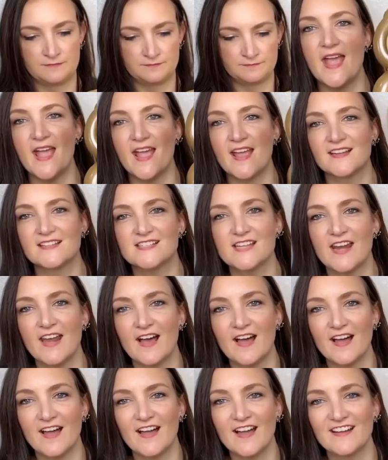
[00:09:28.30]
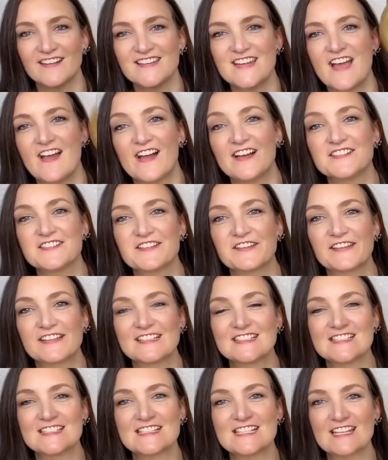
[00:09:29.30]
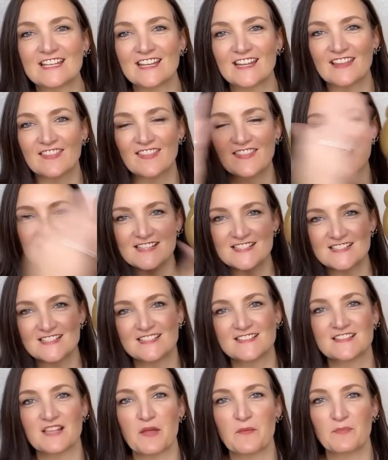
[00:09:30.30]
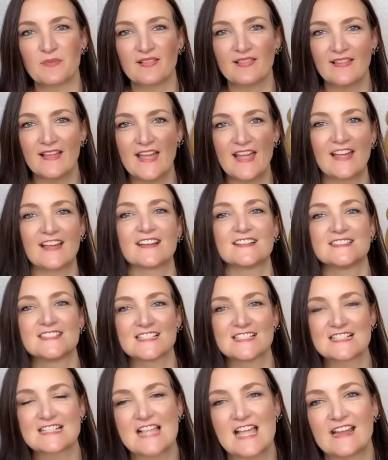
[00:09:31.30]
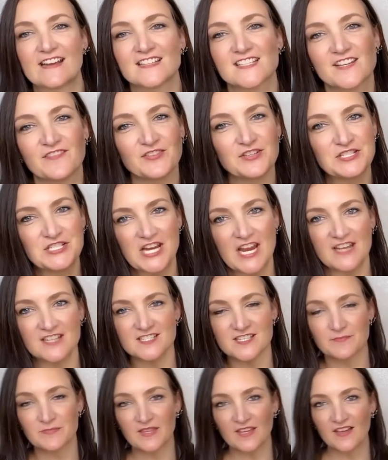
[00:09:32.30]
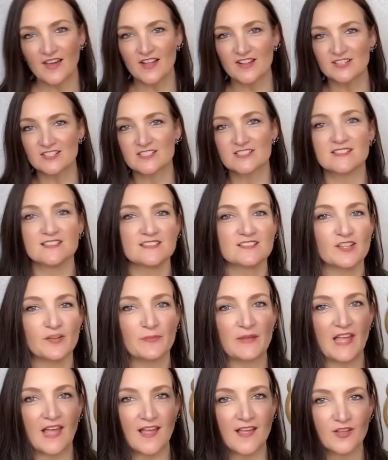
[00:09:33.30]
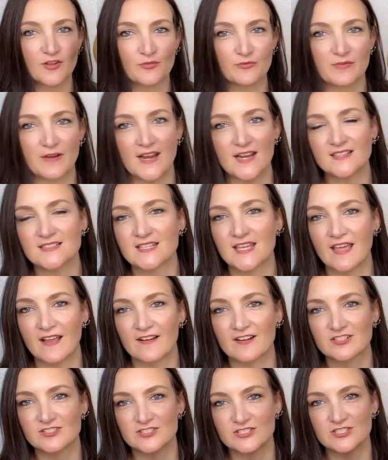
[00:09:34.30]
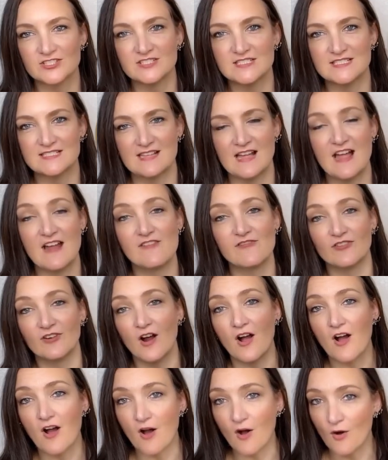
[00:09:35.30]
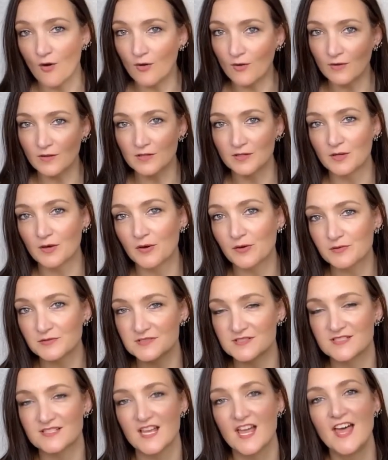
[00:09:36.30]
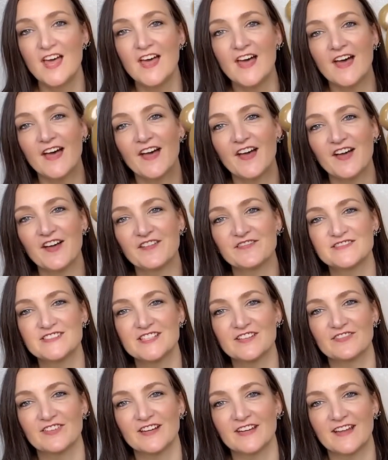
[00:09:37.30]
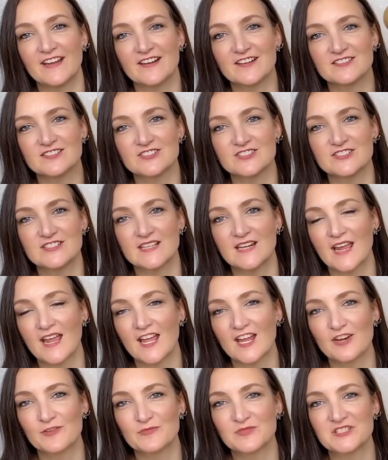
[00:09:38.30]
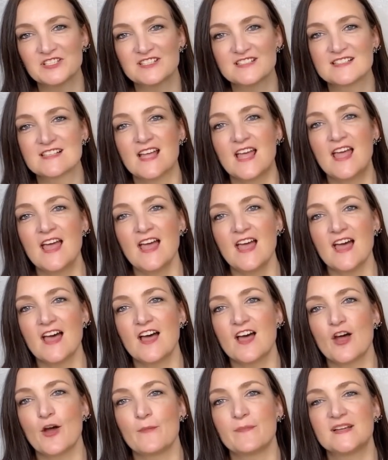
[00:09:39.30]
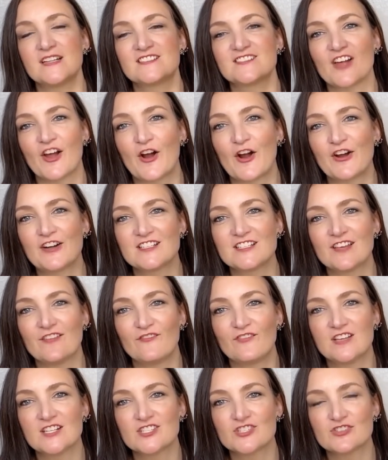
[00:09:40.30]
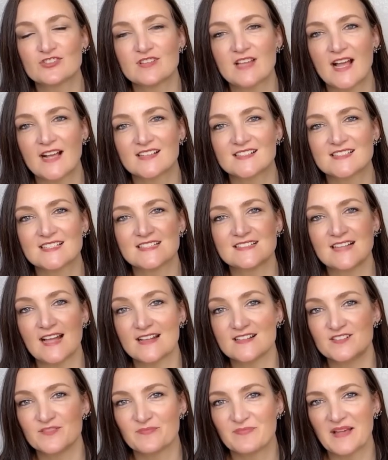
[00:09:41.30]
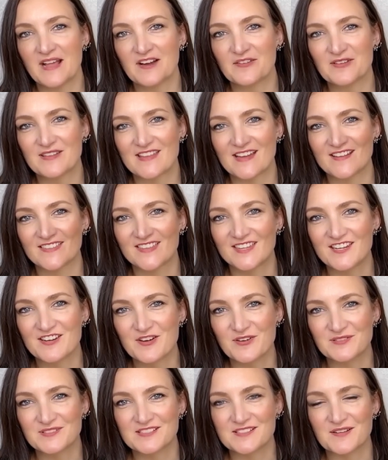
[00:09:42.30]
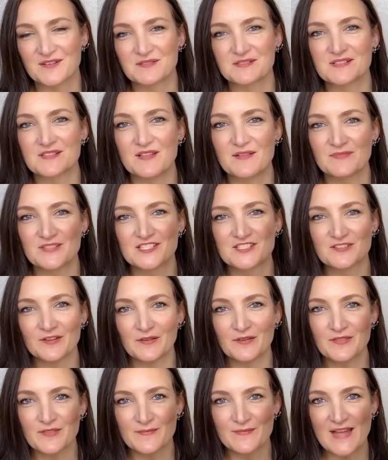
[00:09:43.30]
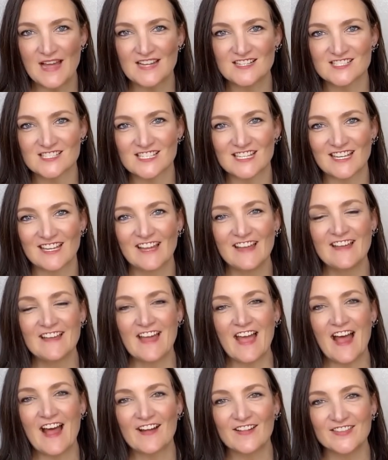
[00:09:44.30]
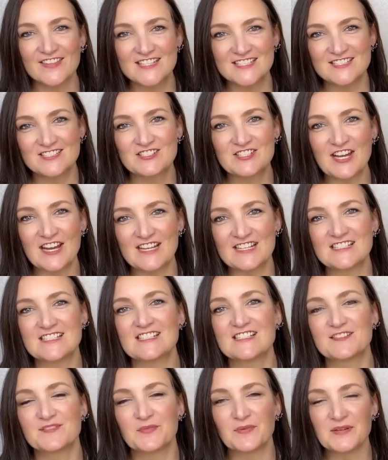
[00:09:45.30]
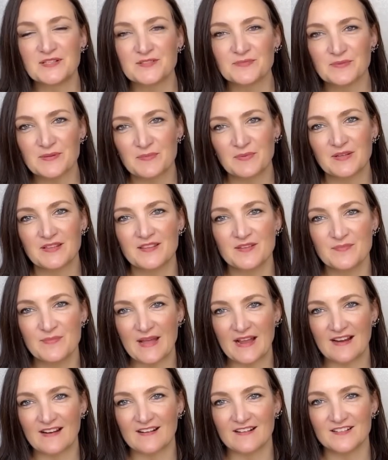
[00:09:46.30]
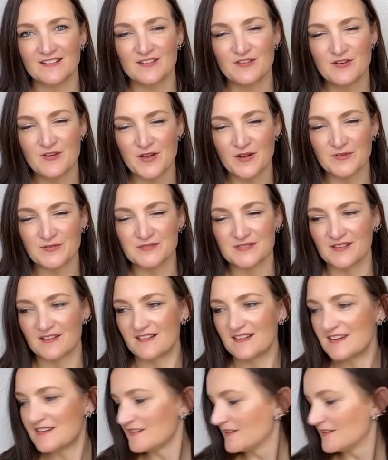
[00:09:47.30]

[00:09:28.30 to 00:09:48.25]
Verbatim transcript: And ta-da! Now, as you can see, this is a blank slate. If you change up the colors, this could be a great character design for a whole host of different characters and animals. Um, it's hard to visualize this as a bear without the nose though, so let me show you the magic how this changes once we put the bear nose on.